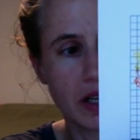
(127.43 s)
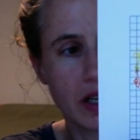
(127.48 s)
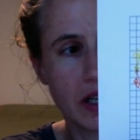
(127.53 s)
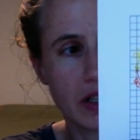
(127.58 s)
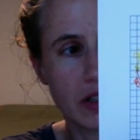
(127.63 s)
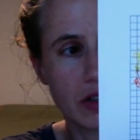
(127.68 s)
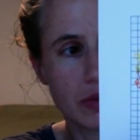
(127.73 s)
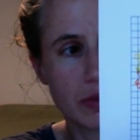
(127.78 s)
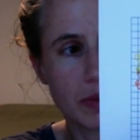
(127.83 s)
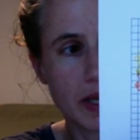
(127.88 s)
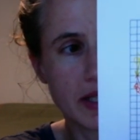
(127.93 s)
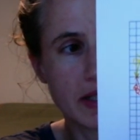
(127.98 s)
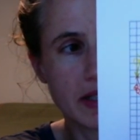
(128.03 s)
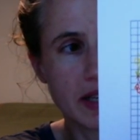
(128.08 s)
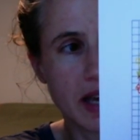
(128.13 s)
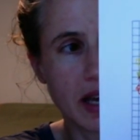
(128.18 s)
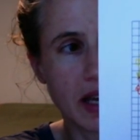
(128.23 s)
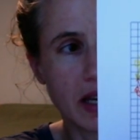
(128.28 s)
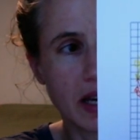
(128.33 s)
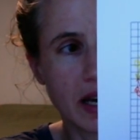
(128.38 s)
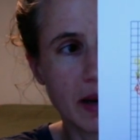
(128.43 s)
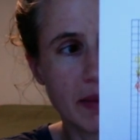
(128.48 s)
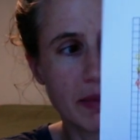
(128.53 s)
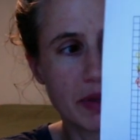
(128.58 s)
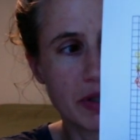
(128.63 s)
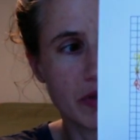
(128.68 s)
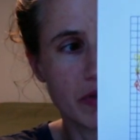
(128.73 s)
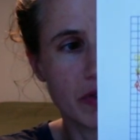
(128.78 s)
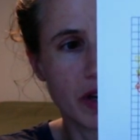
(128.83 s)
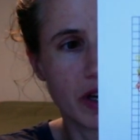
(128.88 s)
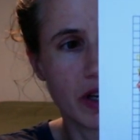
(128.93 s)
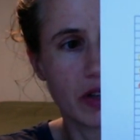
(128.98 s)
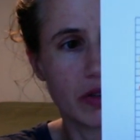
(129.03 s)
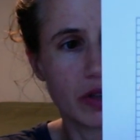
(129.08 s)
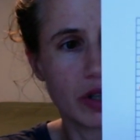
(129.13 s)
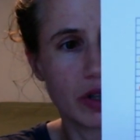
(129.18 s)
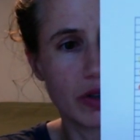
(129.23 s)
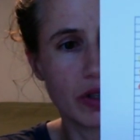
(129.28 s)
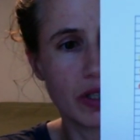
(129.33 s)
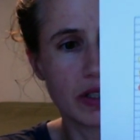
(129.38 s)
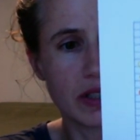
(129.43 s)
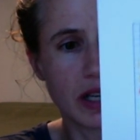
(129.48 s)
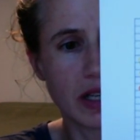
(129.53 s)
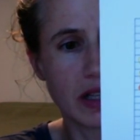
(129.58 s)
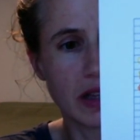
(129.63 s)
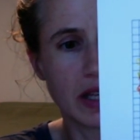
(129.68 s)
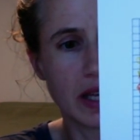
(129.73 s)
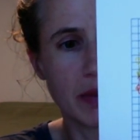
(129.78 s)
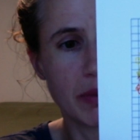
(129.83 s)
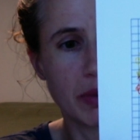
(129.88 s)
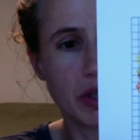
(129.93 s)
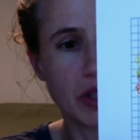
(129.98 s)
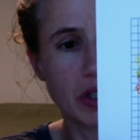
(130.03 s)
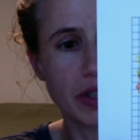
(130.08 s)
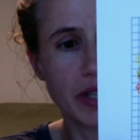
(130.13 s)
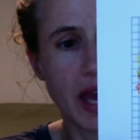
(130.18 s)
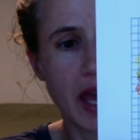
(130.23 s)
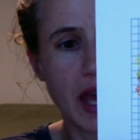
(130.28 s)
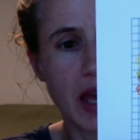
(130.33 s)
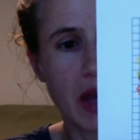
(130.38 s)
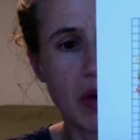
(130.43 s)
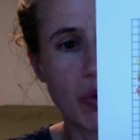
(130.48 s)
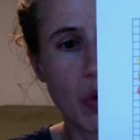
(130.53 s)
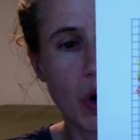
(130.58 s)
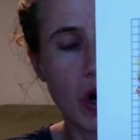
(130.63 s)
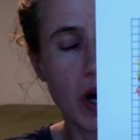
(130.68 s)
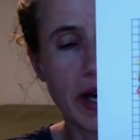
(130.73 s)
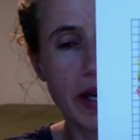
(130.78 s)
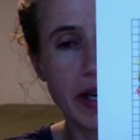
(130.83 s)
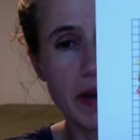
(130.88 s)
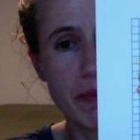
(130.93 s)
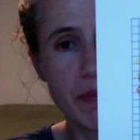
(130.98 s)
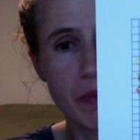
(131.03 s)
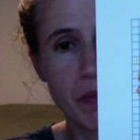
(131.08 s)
Here's my second absolute value. Notice I labeled A1,